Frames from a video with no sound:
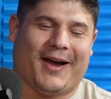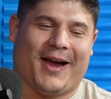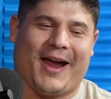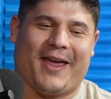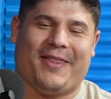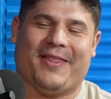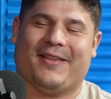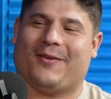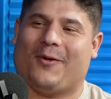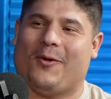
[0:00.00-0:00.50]

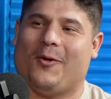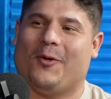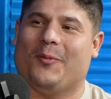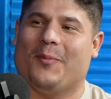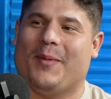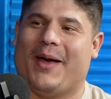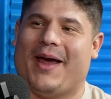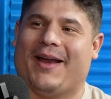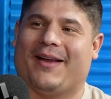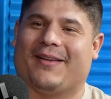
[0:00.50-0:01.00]
and this
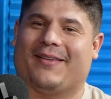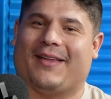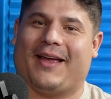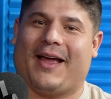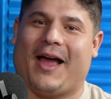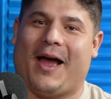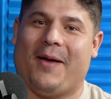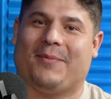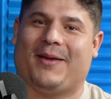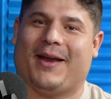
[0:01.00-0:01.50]
old man is
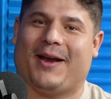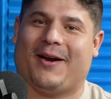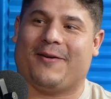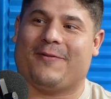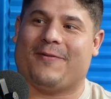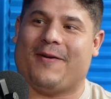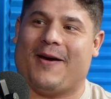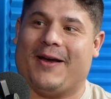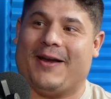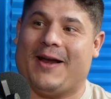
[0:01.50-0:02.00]
like, "I'm
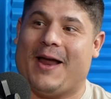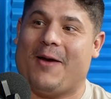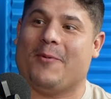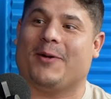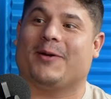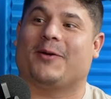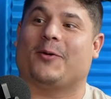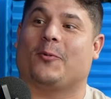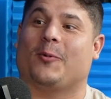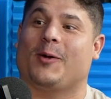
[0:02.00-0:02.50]
terrified," and I
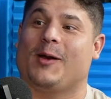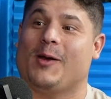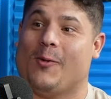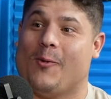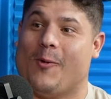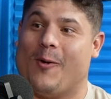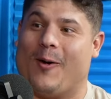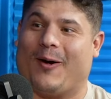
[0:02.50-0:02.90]
went to real war.